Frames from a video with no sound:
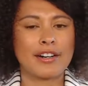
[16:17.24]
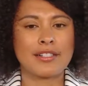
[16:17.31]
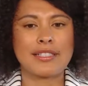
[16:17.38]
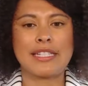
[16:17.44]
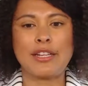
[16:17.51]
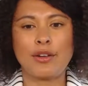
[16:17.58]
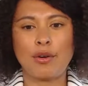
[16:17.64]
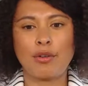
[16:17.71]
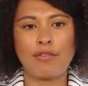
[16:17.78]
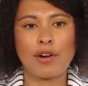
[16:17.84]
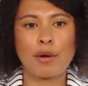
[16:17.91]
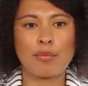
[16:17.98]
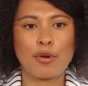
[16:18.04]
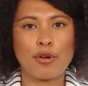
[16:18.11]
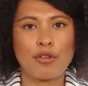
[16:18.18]
our CEO of
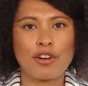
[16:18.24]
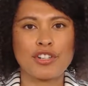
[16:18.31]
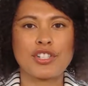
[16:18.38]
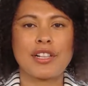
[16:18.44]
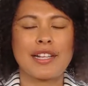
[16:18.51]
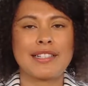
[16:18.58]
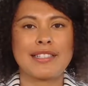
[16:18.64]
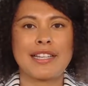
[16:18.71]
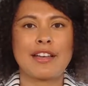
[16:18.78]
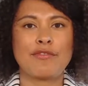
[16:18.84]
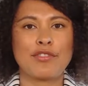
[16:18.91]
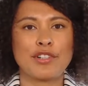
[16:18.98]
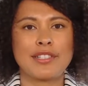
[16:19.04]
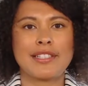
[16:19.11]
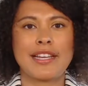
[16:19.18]
our brokerage, Glenn
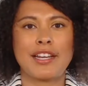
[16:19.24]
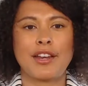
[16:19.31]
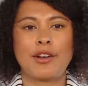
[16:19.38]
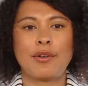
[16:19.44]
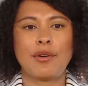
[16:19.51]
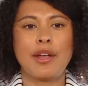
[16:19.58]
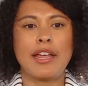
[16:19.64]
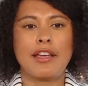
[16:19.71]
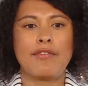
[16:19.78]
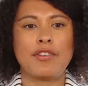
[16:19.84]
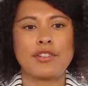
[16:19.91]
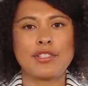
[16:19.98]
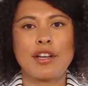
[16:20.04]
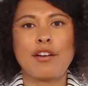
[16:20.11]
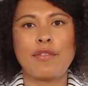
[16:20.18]
Sanford, said, you know, if you're
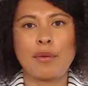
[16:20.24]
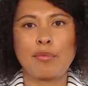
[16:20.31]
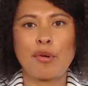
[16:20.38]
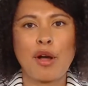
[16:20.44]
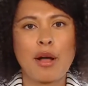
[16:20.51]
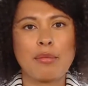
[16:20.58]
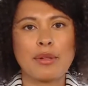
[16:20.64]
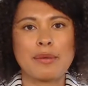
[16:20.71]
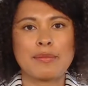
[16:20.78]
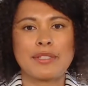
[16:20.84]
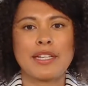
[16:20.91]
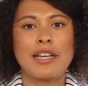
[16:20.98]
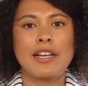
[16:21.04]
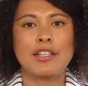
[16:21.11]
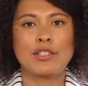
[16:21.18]
solving problems,
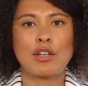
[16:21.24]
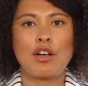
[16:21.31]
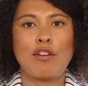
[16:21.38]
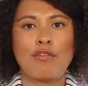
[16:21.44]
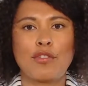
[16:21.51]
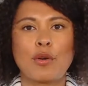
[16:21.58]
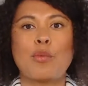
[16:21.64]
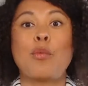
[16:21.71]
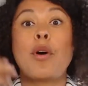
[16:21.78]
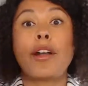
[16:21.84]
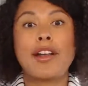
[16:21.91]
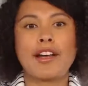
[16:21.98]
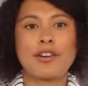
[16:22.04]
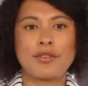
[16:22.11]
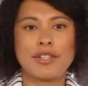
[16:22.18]
solve for
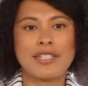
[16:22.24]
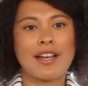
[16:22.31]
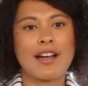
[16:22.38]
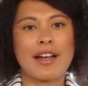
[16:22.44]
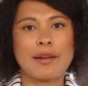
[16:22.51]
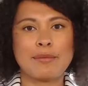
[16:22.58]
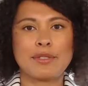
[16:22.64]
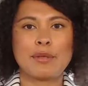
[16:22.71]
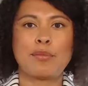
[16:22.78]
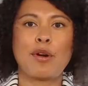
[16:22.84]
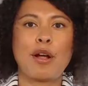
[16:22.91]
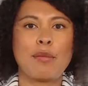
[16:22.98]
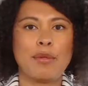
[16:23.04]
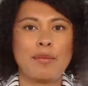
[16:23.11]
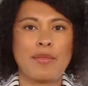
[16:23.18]
100 times the
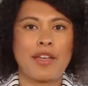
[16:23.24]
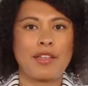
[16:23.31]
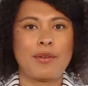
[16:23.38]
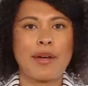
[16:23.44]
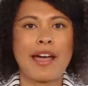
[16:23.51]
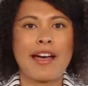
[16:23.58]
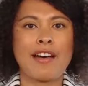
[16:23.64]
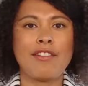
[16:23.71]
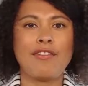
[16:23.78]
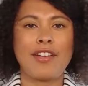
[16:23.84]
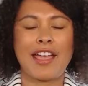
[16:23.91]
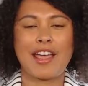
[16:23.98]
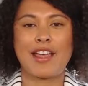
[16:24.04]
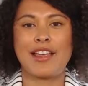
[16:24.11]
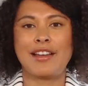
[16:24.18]
problem that you have,
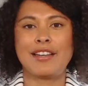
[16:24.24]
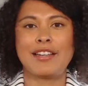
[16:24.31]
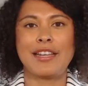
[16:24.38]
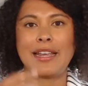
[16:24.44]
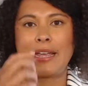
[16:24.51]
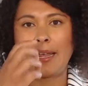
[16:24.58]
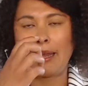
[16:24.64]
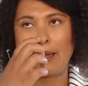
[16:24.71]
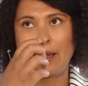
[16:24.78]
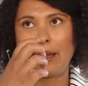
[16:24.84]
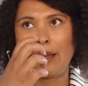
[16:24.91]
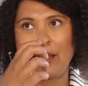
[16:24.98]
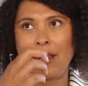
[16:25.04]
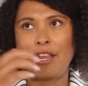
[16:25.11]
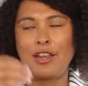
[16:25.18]
and
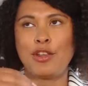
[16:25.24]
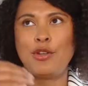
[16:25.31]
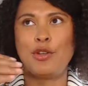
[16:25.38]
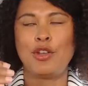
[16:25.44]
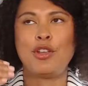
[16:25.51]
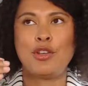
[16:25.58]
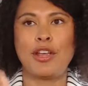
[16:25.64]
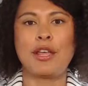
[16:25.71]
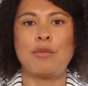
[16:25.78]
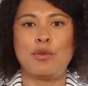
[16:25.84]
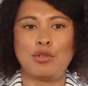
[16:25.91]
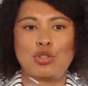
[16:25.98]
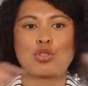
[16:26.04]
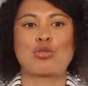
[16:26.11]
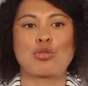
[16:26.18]
you, you, it
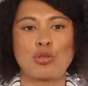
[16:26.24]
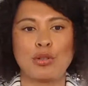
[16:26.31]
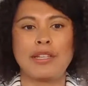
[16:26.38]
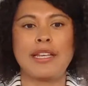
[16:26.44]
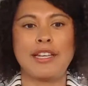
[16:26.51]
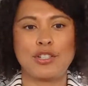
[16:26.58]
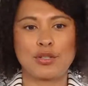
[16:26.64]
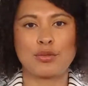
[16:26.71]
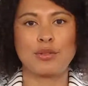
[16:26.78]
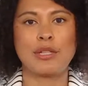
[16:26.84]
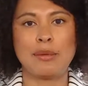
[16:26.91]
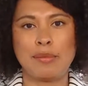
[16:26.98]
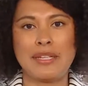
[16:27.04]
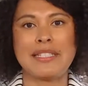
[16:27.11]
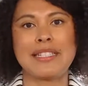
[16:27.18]
will truly,
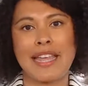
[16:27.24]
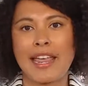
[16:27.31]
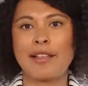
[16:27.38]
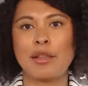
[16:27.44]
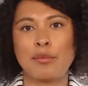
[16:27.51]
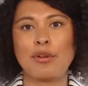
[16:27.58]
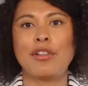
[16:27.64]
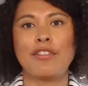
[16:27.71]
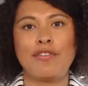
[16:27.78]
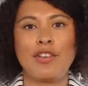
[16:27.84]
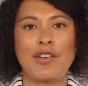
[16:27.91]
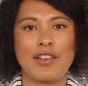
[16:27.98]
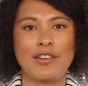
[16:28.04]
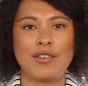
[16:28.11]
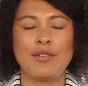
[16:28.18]
truly be scalable if
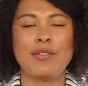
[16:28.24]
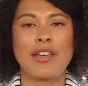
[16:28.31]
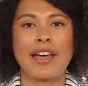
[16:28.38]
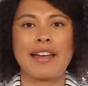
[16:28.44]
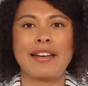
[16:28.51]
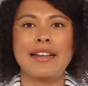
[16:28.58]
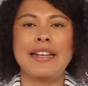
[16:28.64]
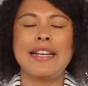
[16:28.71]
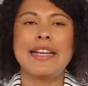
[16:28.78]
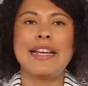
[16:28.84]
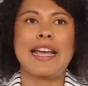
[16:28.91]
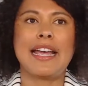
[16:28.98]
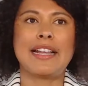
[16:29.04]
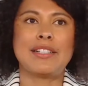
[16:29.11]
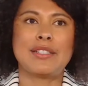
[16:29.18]
you can do that.
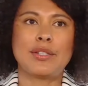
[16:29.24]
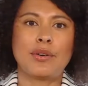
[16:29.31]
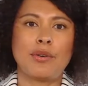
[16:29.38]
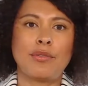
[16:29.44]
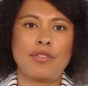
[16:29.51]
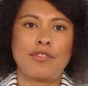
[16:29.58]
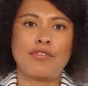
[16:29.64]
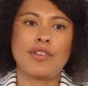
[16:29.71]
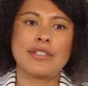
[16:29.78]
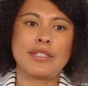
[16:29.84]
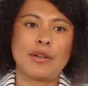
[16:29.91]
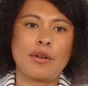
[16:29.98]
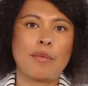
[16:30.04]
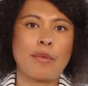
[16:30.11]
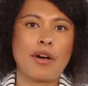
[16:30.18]
And so the
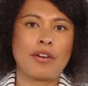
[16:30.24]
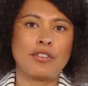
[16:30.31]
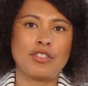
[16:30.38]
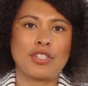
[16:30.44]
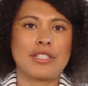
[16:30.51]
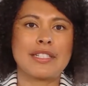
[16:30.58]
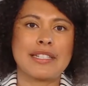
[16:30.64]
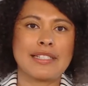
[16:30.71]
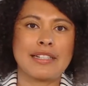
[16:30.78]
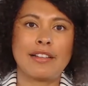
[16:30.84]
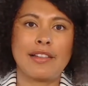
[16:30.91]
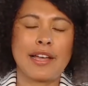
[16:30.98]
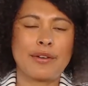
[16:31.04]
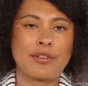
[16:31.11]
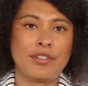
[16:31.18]
physical model just doesn't
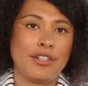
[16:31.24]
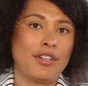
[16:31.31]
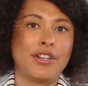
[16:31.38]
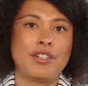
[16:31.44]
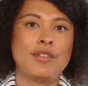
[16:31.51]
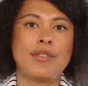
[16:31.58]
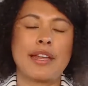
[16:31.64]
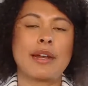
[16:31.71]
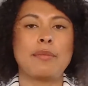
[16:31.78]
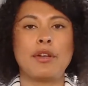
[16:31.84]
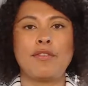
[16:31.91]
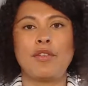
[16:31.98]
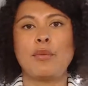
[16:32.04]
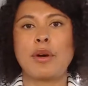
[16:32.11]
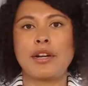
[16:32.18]
allow you to do that. I mean,
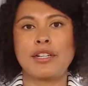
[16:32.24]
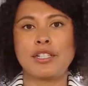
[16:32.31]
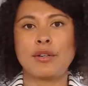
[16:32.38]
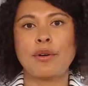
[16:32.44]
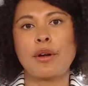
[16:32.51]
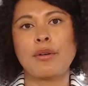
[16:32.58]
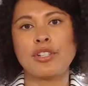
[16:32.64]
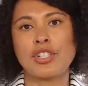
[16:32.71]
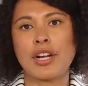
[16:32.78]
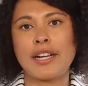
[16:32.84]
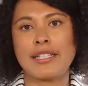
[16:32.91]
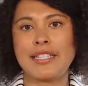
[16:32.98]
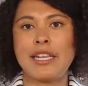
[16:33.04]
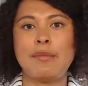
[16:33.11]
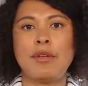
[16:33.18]
if you wanted to grow a
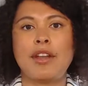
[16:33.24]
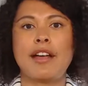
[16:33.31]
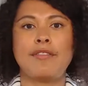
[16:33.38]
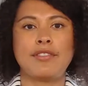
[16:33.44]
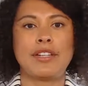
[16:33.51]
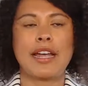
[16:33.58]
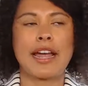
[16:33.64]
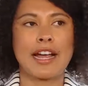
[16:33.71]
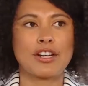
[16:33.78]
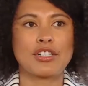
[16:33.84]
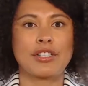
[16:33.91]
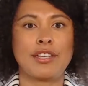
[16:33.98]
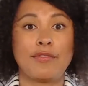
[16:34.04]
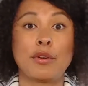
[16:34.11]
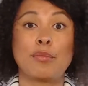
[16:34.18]
giant team, you'd have to
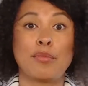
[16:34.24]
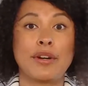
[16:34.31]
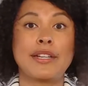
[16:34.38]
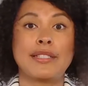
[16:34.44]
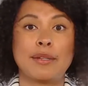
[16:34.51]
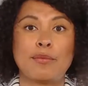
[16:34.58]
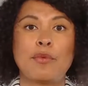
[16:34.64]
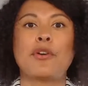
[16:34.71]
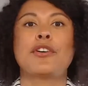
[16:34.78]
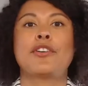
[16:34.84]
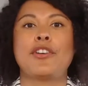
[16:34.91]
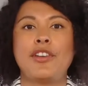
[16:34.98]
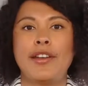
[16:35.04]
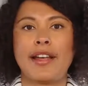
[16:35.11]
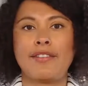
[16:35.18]
actually, your bricks and
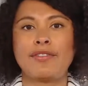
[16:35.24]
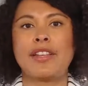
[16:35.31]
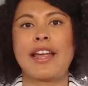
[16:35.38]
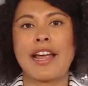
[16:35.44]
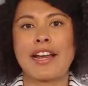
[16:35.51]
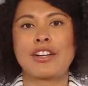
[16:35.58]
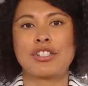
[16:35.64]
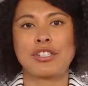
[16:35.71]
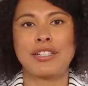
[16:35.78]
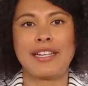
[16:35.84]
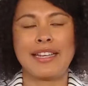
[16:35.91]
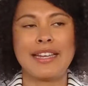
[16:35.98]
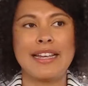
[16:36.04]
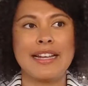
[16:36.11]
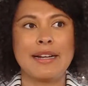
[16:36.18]
mortar, you'd have to
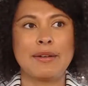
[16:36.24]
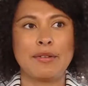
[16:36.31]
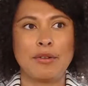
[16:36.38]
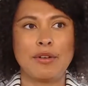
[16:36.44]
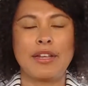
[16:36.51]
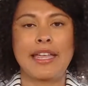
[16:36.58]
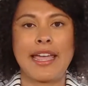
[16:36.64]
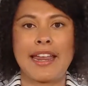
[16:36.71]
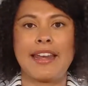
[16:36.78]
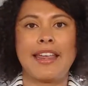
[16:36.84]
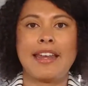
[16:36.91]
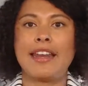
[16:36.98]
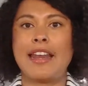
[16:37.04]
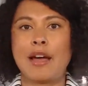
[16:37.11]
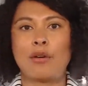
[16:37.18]
actually get
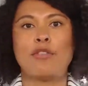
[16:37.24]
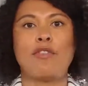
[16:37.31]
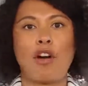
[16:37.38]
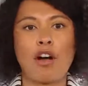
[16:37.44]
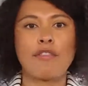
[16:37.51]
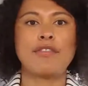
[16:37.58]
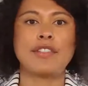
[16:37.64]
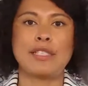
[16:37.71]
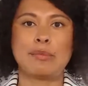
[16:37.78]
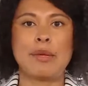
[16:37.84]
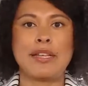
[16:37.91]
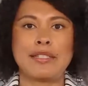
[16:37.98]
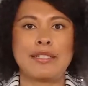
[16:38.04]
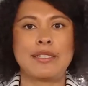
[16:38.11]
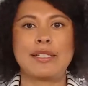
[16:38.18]
in and out of office
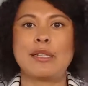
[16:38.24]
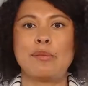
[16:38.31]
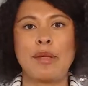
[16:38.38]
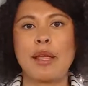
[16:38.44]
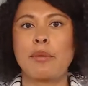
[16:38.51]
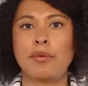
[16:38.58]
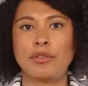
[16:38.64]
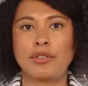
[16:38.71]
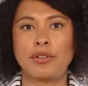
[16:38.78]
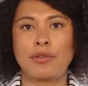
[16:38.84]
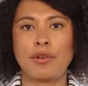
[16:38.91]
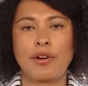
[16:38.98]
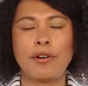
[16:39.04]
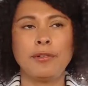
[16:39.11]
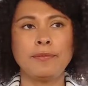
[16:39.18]
spaces to be able to
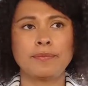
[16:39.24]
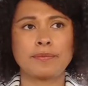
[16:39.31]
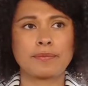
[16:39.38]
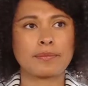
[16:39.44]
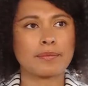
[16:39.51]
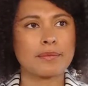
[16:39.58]
grow.